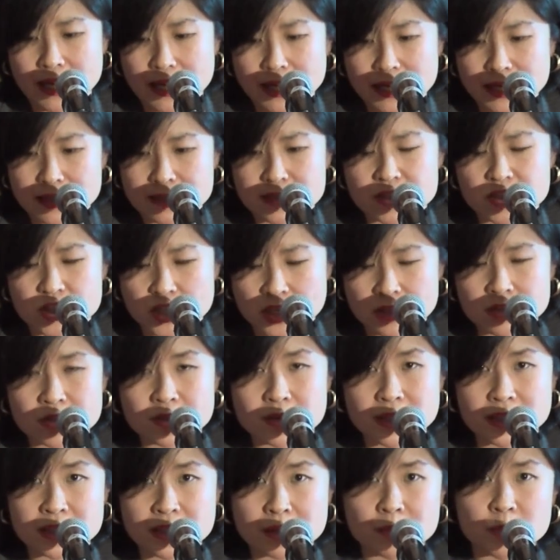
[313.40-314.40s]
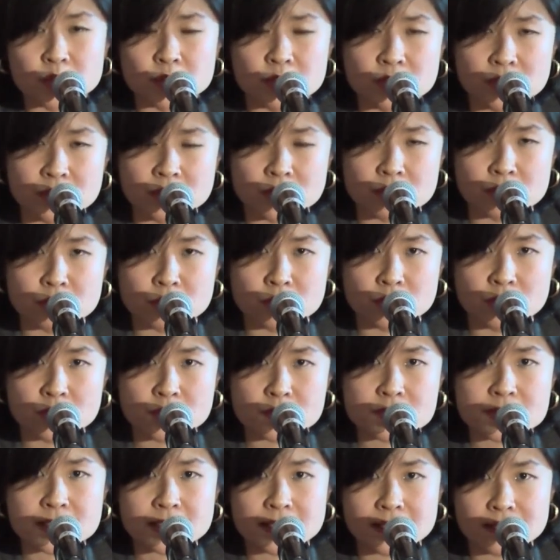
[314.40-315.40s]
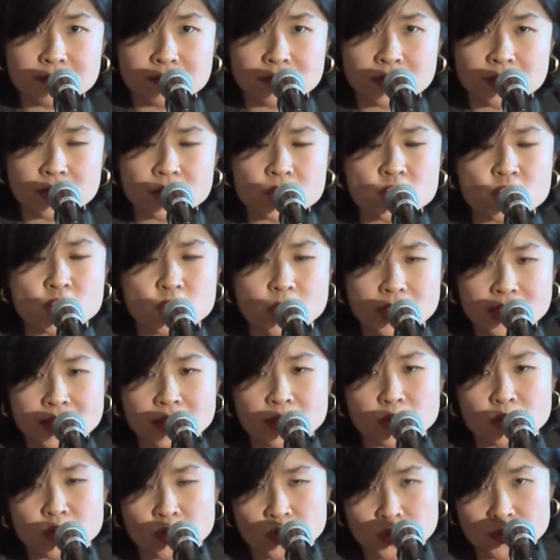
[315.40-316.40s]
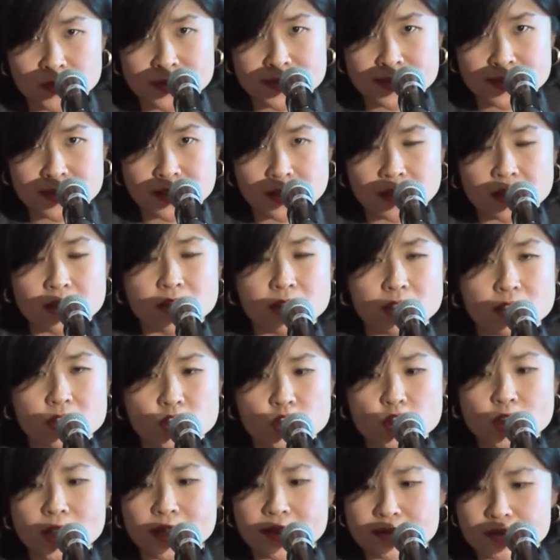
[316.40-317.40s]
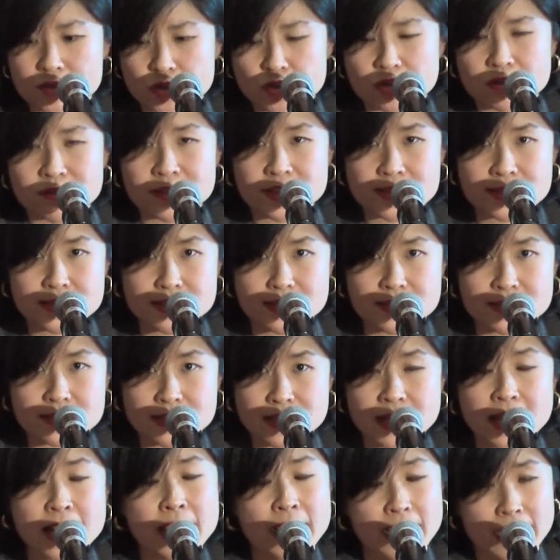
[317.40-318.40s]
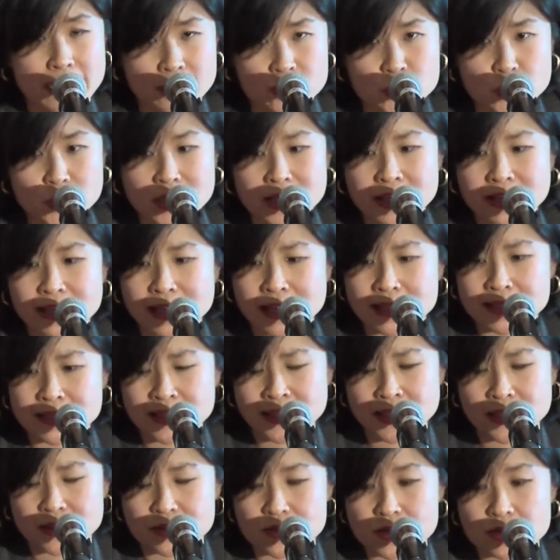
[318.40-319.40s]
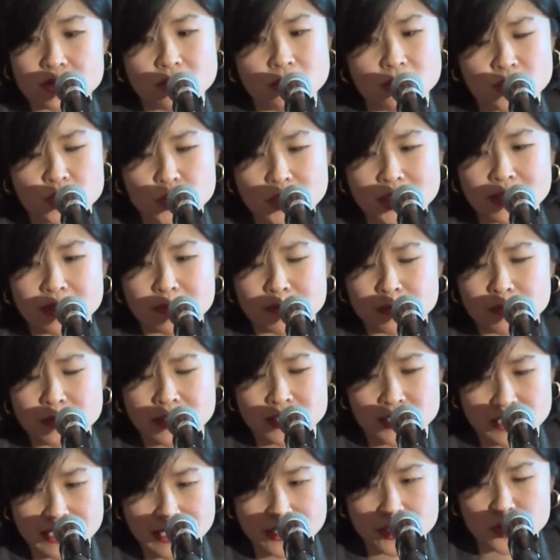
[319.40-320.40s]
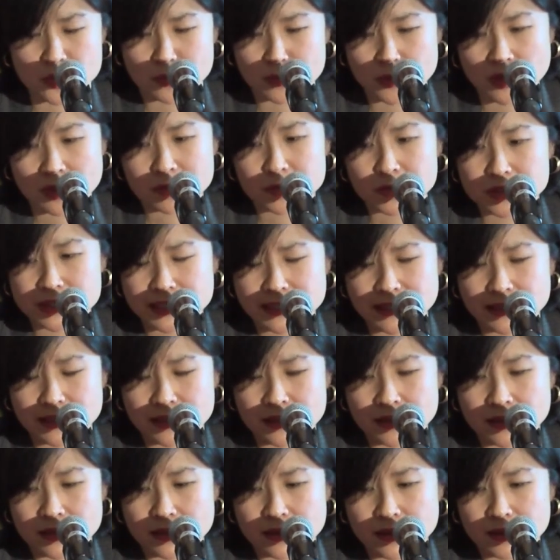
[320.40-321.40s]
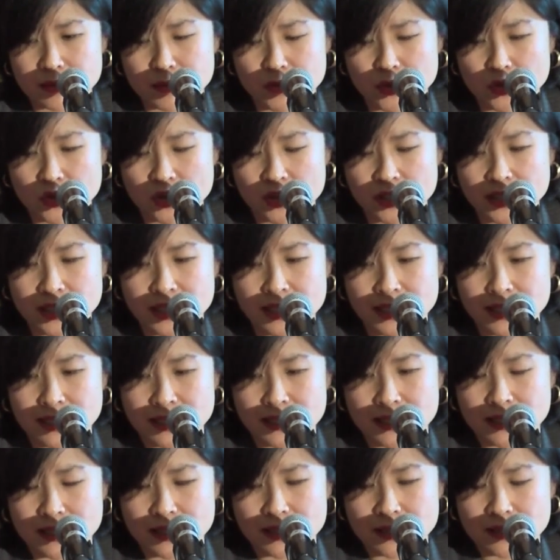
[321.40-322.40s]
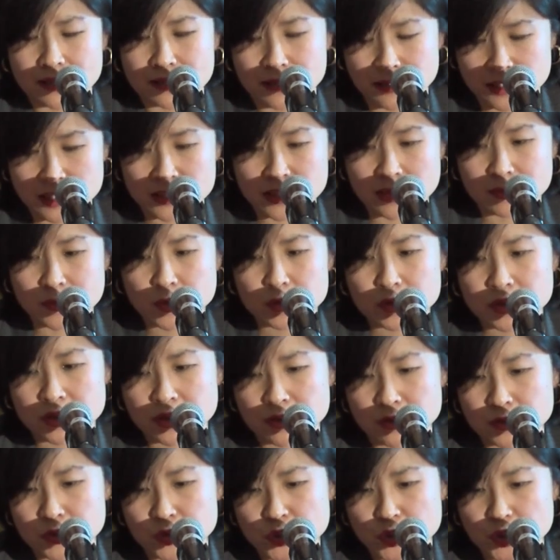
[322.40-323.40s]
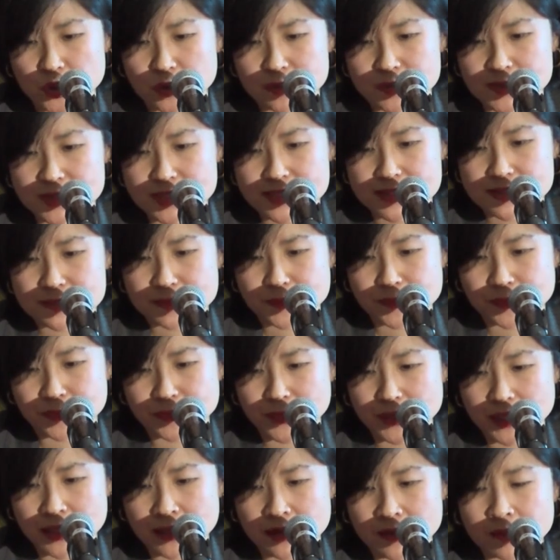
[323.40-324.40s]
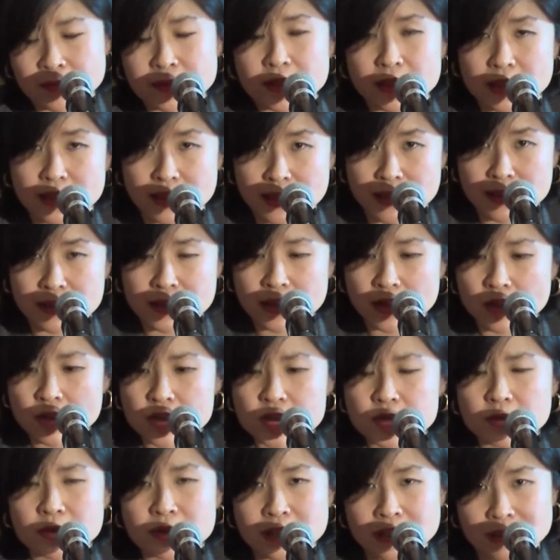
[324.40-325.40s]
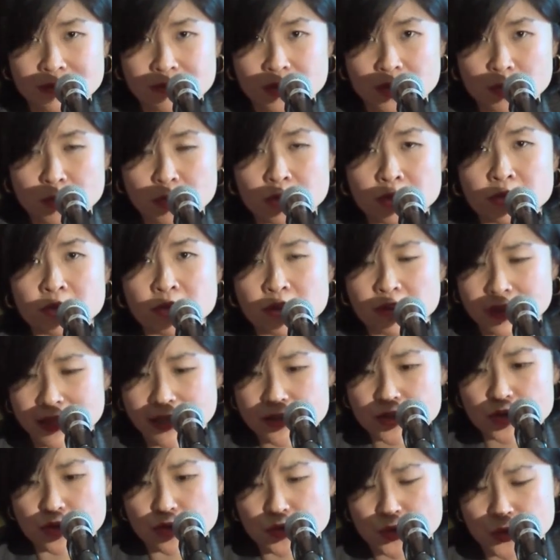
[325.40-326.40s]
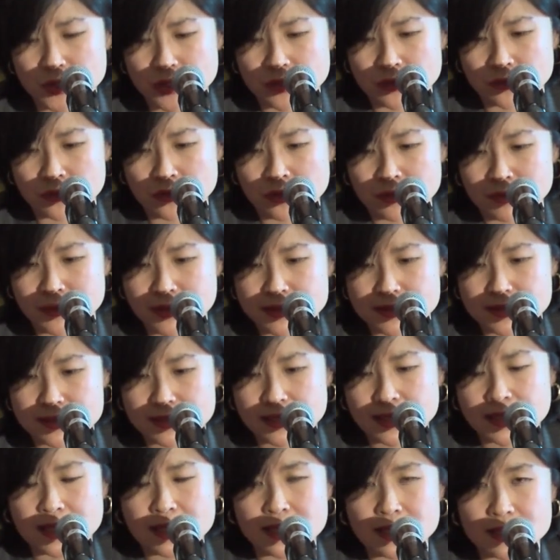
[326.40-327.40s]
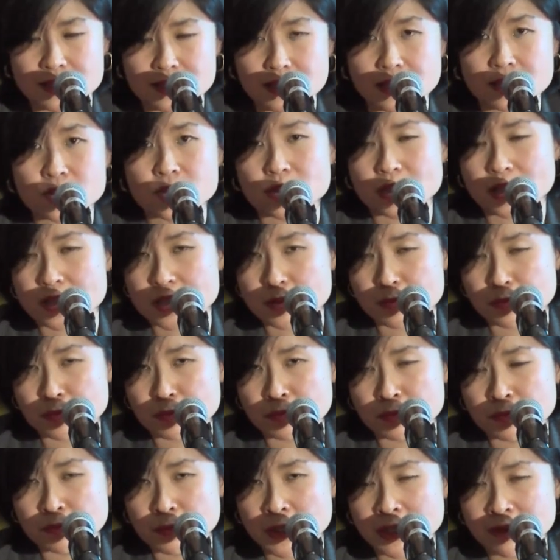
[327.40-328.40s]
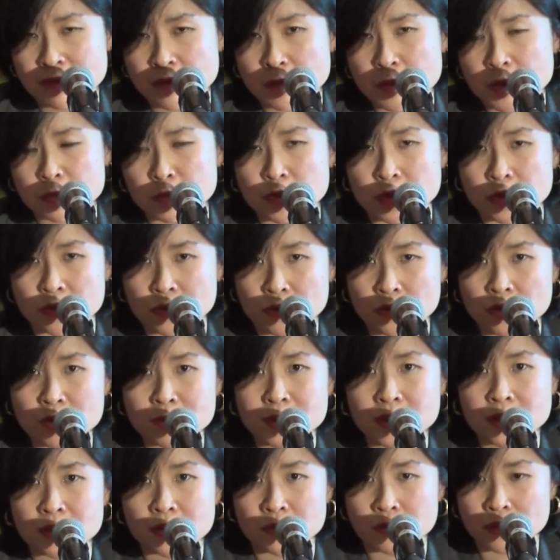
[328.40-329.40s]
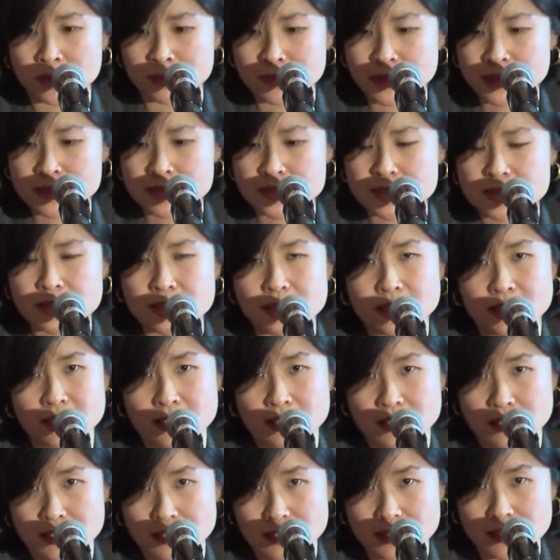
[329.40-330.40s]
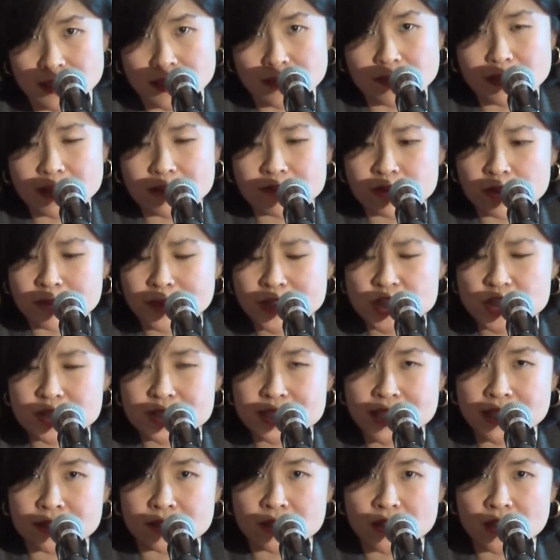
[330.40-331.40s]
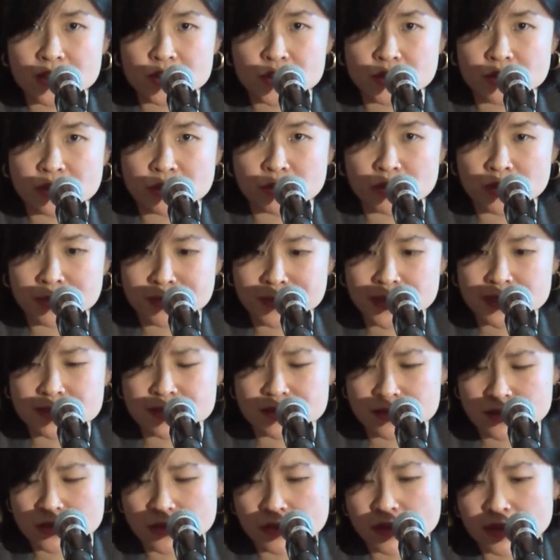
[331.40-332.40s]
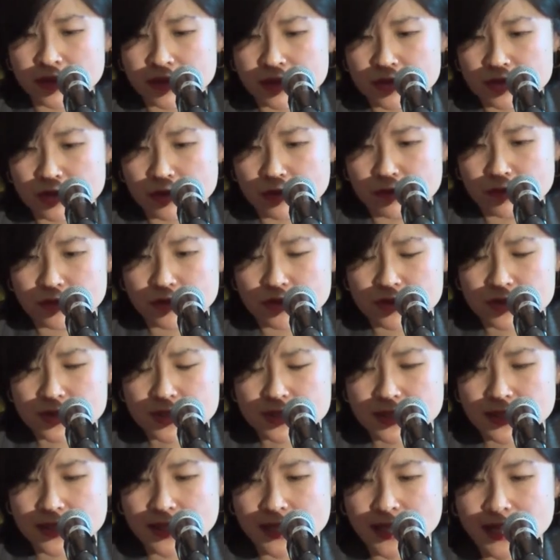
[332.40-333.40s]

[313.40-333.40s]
And generally, WTO rules cover trading goods, trading services, and trading ideas or trading intellectual property in the WTO terms. And they also cover plurilateral trade agreements, such as government procurement agreement, information technology agreement, so on and so forth.